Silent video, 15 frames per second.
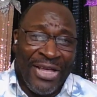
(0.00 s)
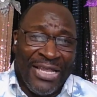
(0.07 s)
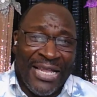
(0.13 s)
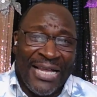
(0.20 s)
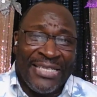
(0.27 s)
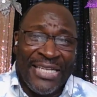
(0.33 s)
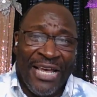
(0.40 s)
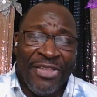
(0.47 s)
on
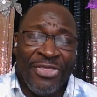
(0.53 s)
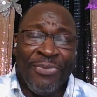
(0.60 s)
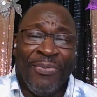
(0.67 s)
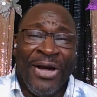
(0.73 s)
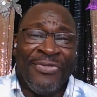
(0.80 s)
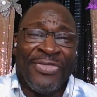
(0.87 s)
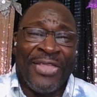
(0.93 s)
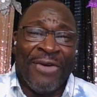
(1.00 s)
that 10th
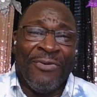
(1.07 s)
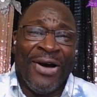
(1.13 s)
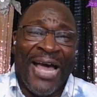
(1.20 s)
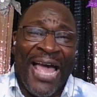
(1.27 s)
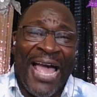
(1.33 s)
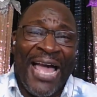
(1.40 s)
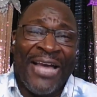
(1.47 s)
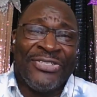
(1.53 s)
month, they will
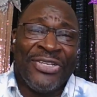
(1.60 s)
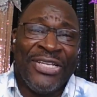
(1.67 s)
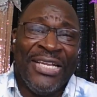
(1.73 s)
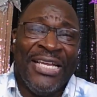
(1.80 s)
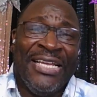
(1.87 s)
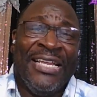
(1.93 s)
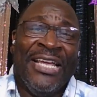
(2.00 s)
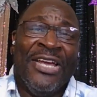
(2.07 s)

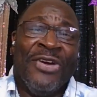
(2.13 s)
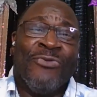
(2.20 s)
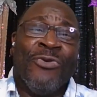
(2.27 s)
actually